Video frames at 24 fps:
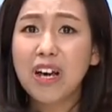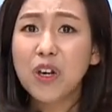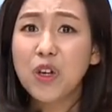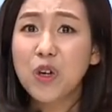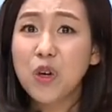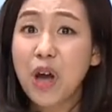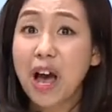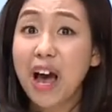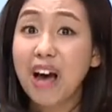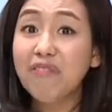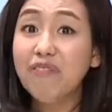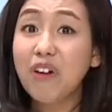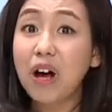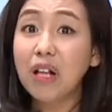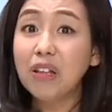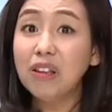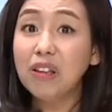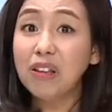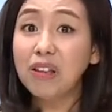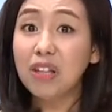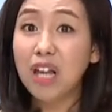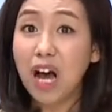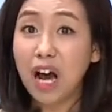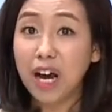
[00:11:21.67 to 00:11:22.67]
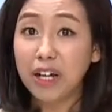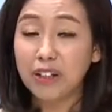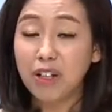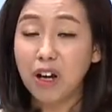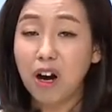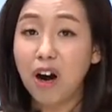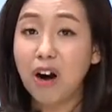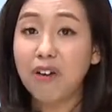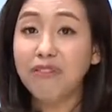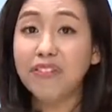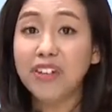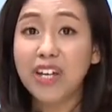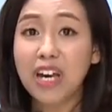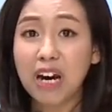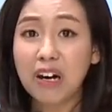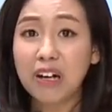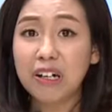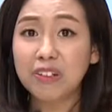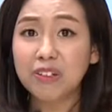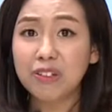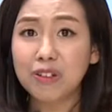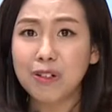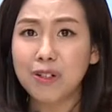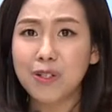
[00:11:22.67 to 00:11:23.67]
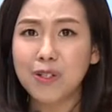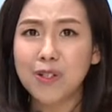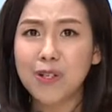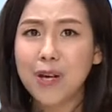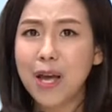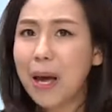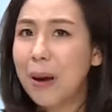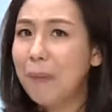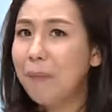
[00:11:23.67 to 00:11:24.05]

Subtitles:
you have a lot of characters,